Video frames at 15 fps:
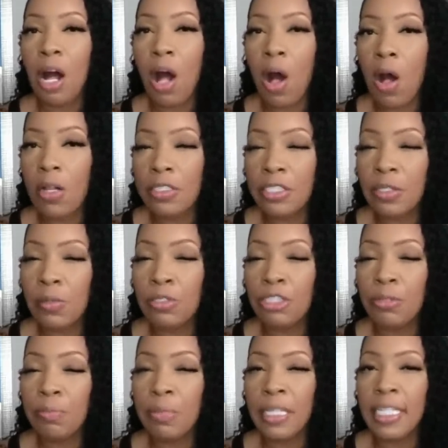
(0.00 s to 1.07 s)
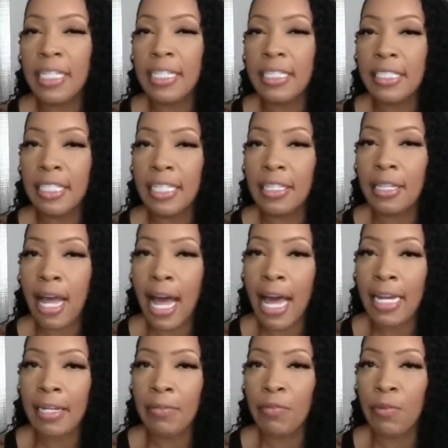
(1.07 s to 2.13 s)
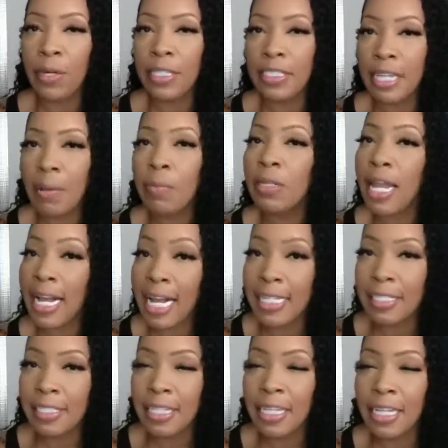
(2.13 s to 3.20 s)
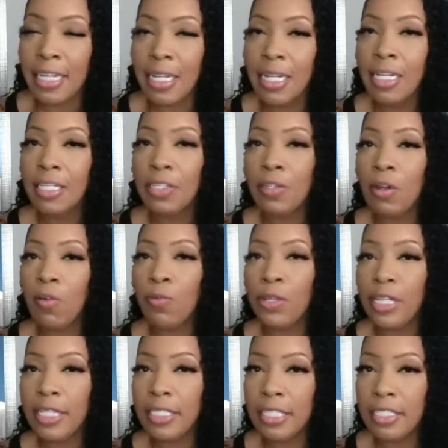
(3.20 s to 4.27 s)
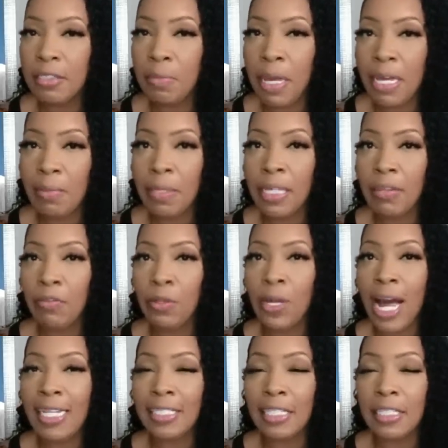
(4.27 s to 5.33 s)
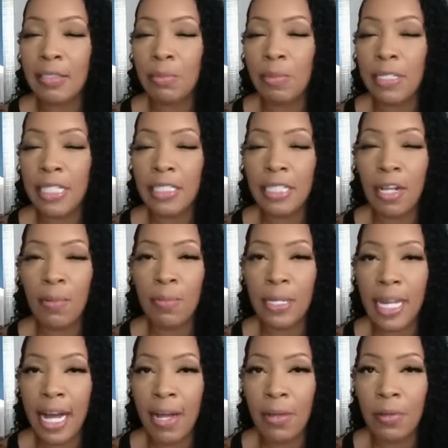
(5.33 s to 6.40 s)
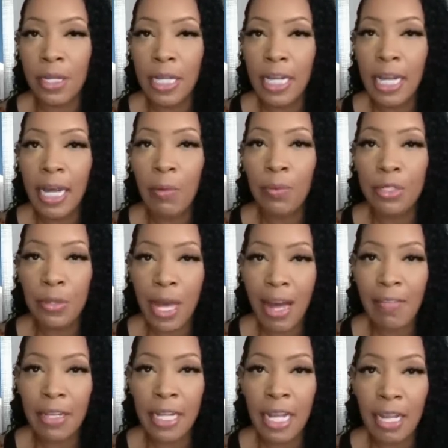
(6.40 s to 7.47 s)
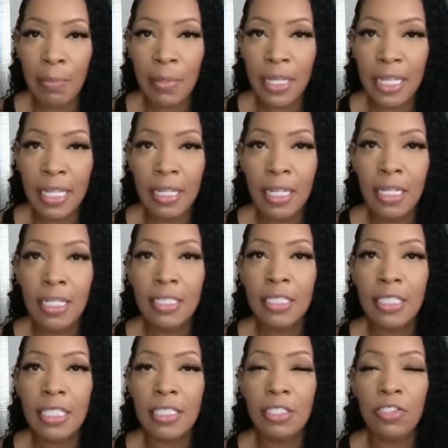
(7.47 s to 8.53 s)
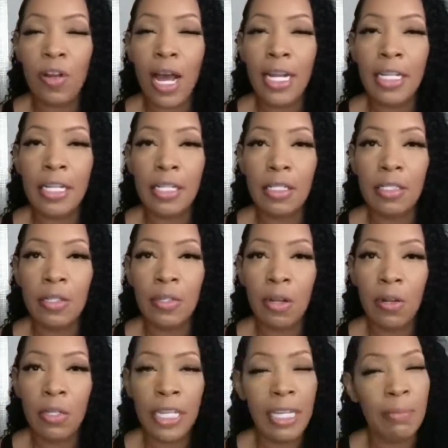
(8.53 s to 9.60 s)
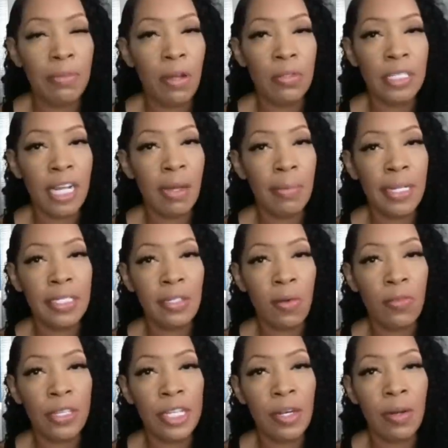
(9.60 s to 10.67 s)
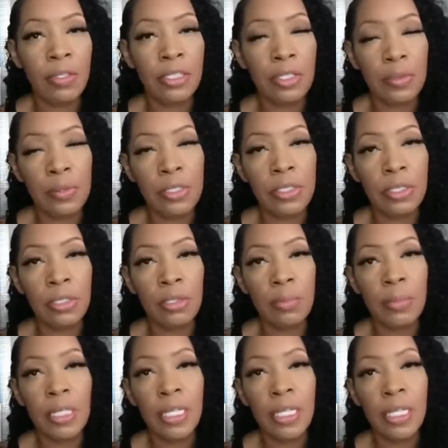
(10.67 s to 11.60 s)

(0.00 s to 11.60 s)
all social medias in line. And for example, like I said, you know, if we could just maybe, if you guys could just please help me out. And when you have a comment, just try to, you know, keep those comments over here on YouTube.